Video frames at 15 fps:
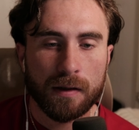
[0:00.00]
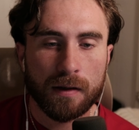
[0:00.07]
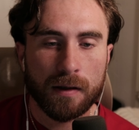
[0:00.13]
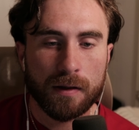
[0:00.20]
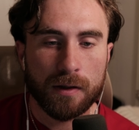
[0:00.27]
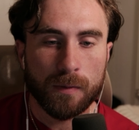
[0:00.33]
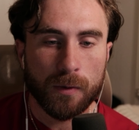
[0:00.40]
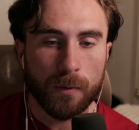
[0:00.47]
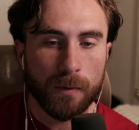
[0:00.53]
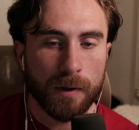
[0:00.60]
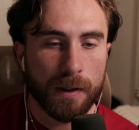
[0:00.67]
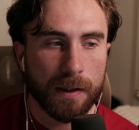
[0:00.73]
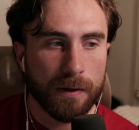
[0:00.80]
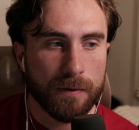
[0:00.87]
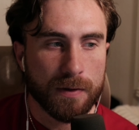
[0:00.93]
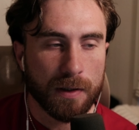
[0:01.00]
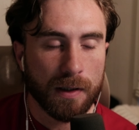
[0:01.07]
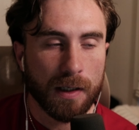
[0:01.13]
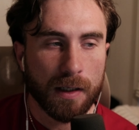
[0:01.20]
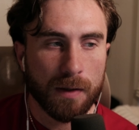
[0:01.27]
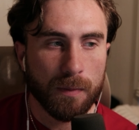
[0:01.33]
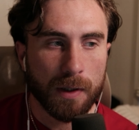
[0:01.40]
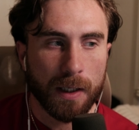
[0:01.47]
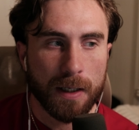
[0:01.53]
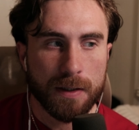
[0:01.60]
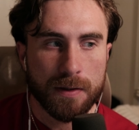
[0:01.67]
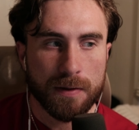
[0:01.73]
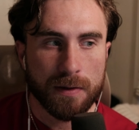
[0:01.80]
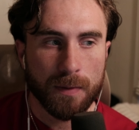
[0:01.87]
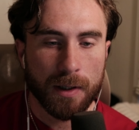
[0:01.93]
number one, there's a lot of
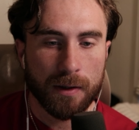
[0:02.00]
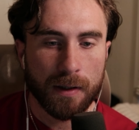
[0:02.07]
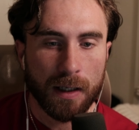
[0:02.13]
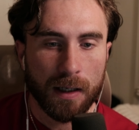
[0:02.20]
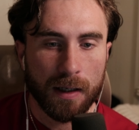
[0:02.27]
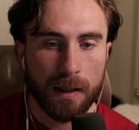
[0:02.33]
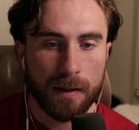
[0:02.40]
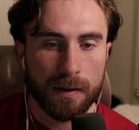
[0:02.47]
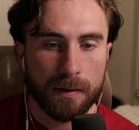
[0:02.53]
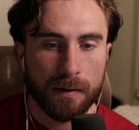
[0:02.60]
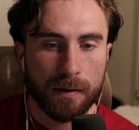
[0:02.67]
implications about God,